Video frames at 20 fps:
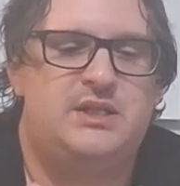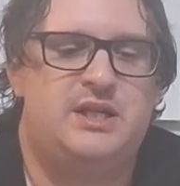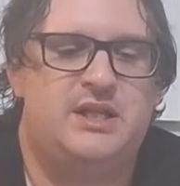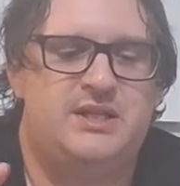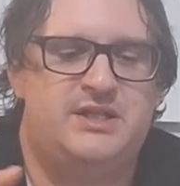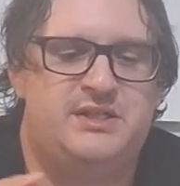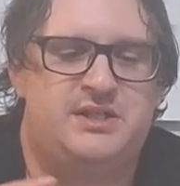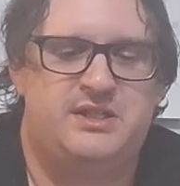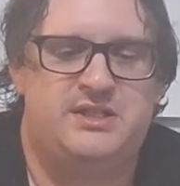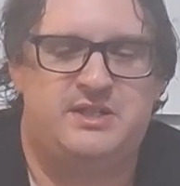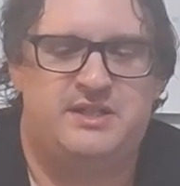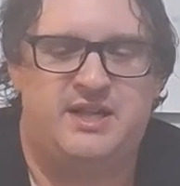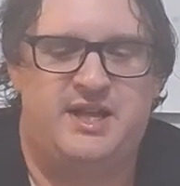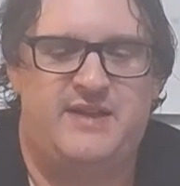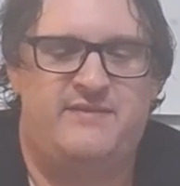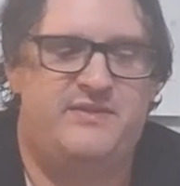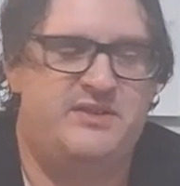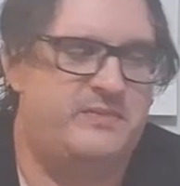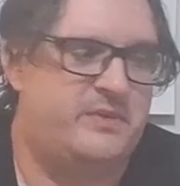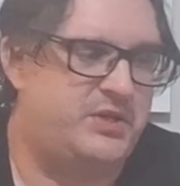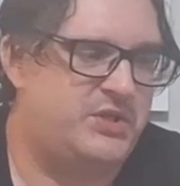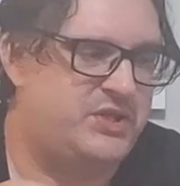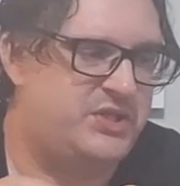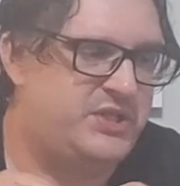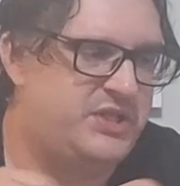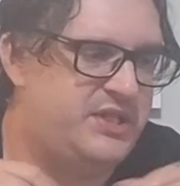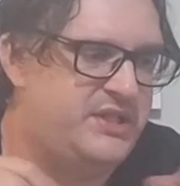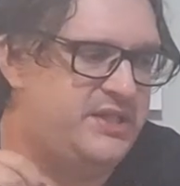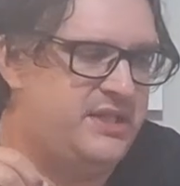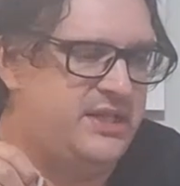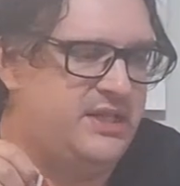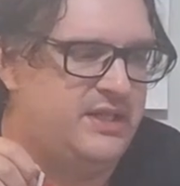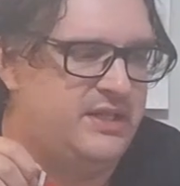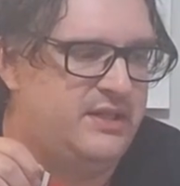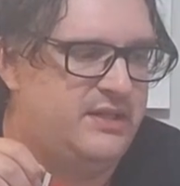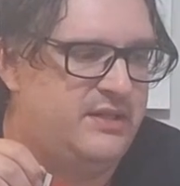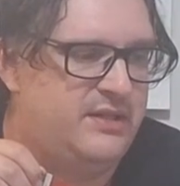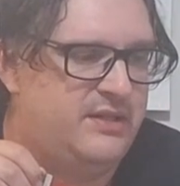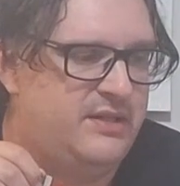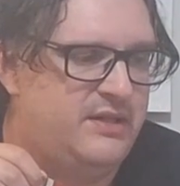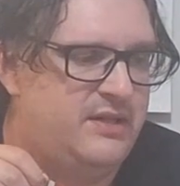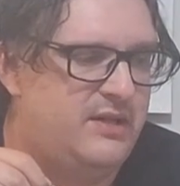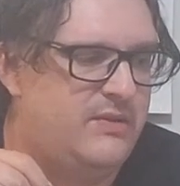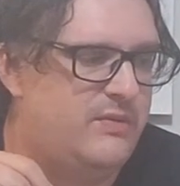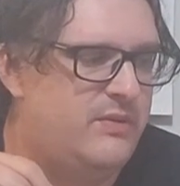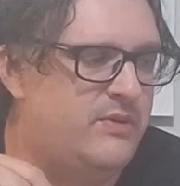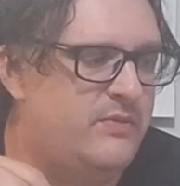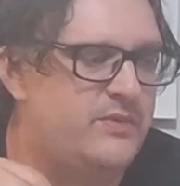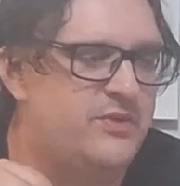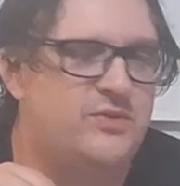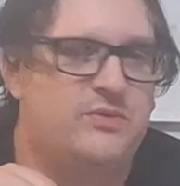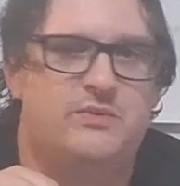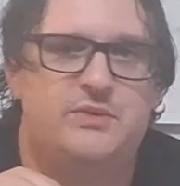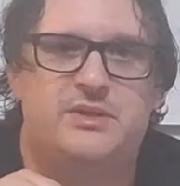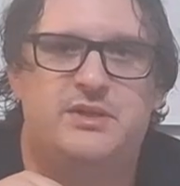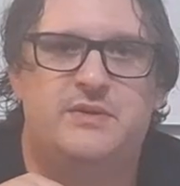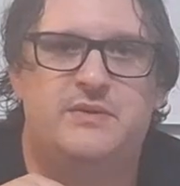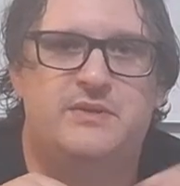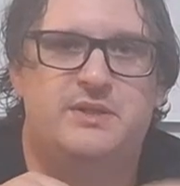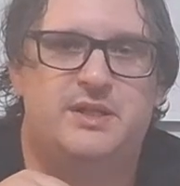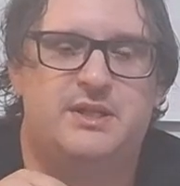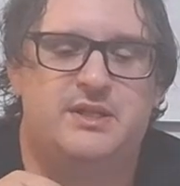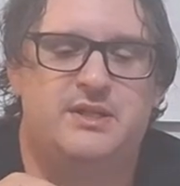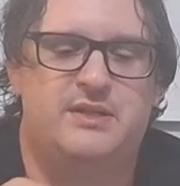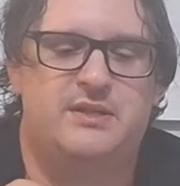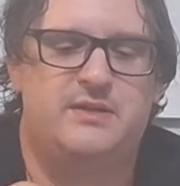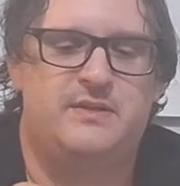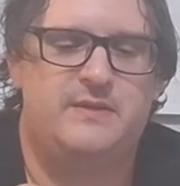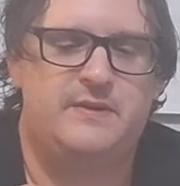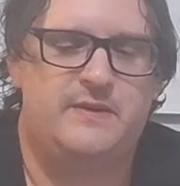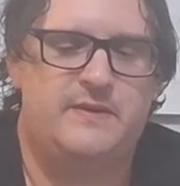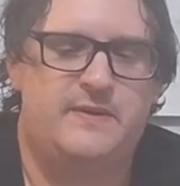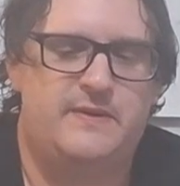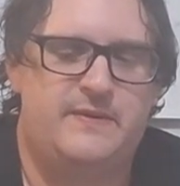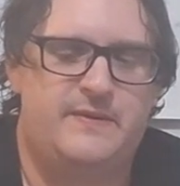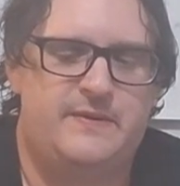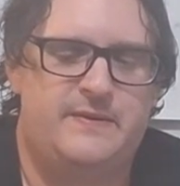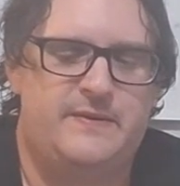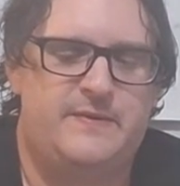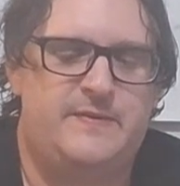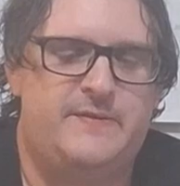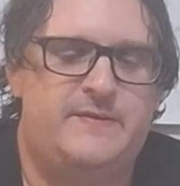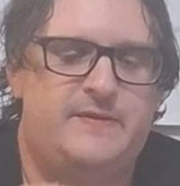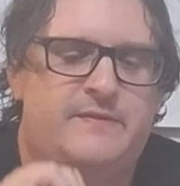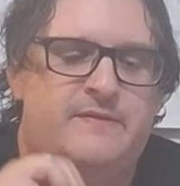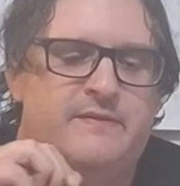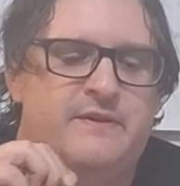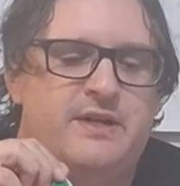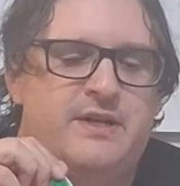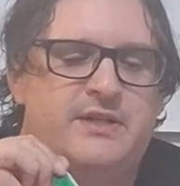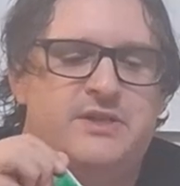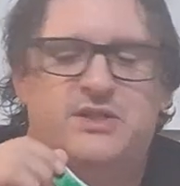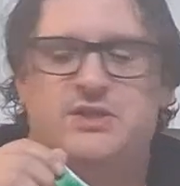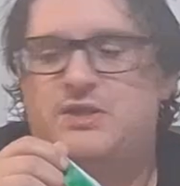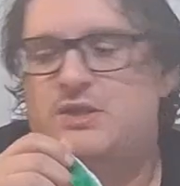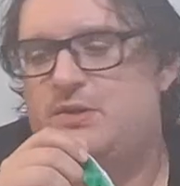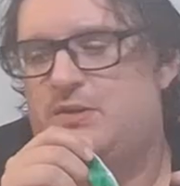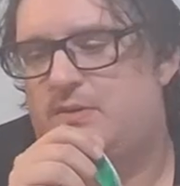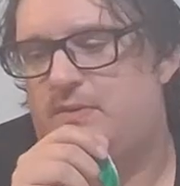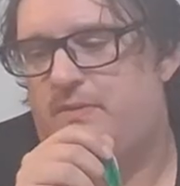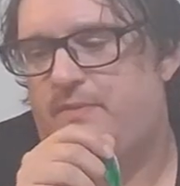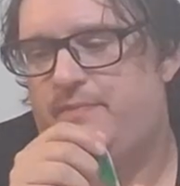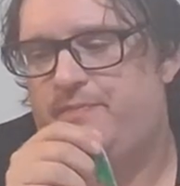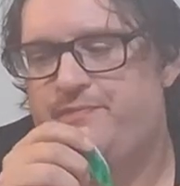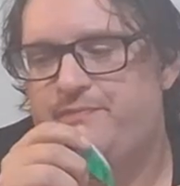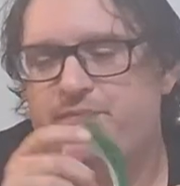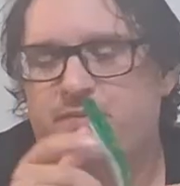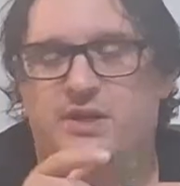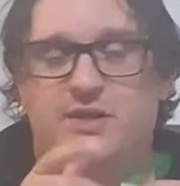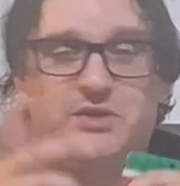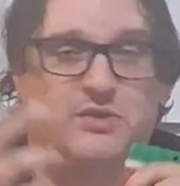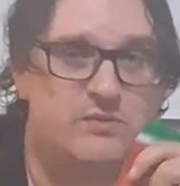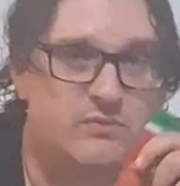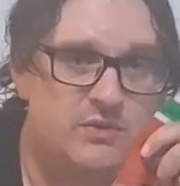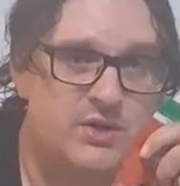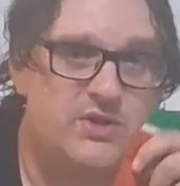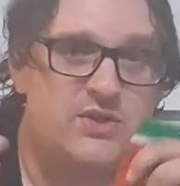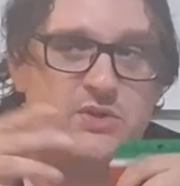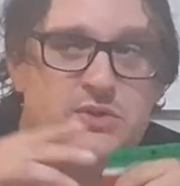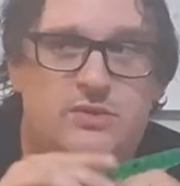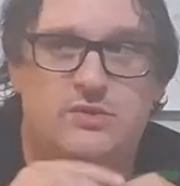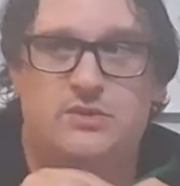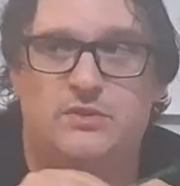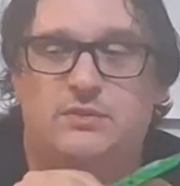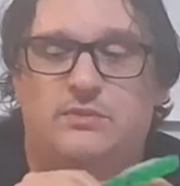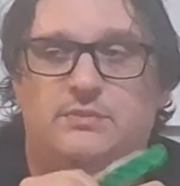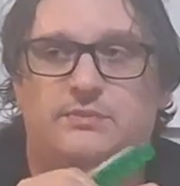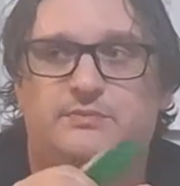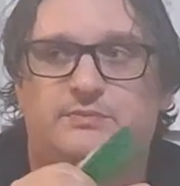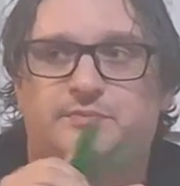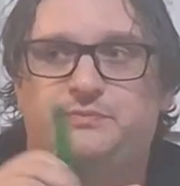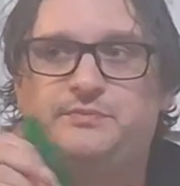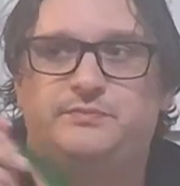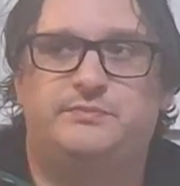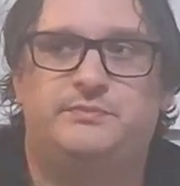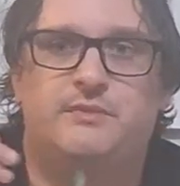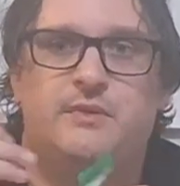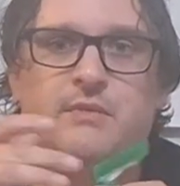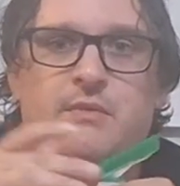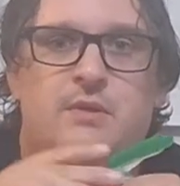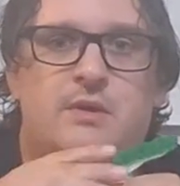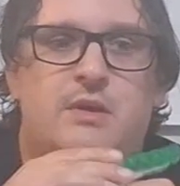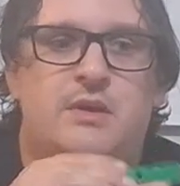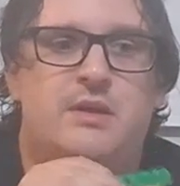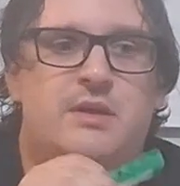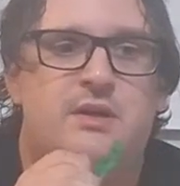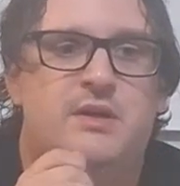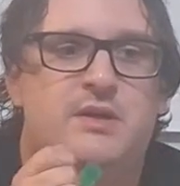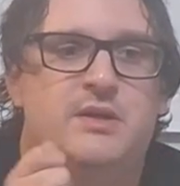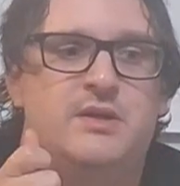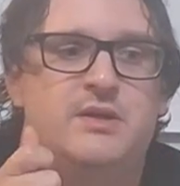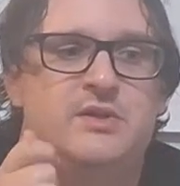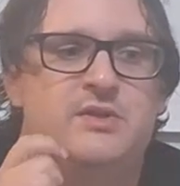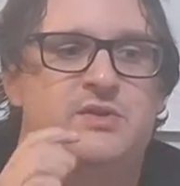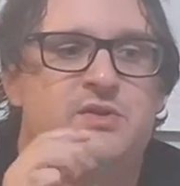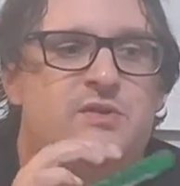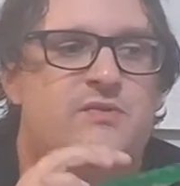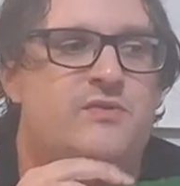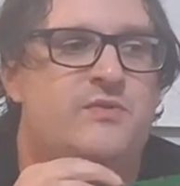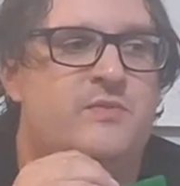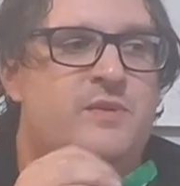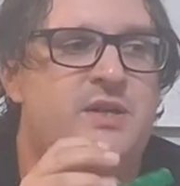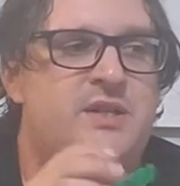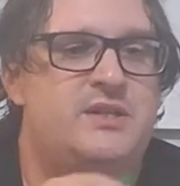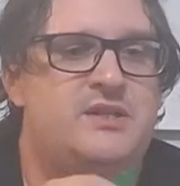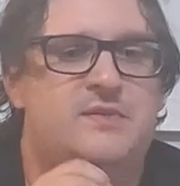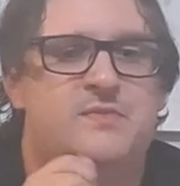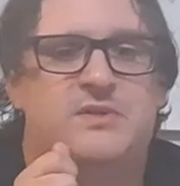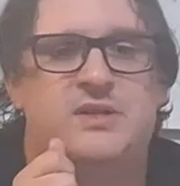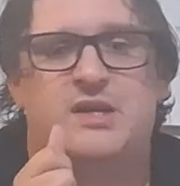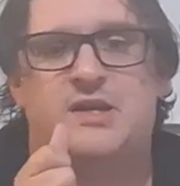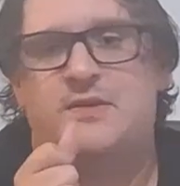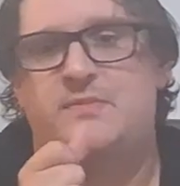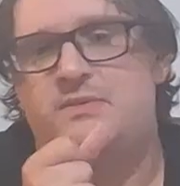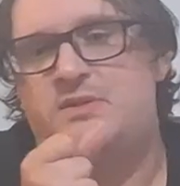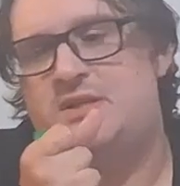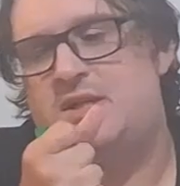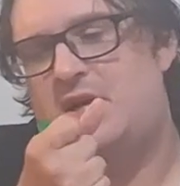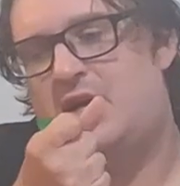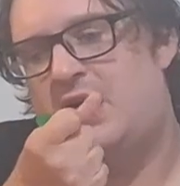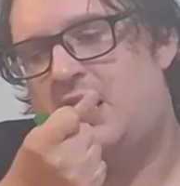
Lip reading: it doesn't have as much seasoning. God, we're almost only done with that. Right? So it's original. So for me, sometimes,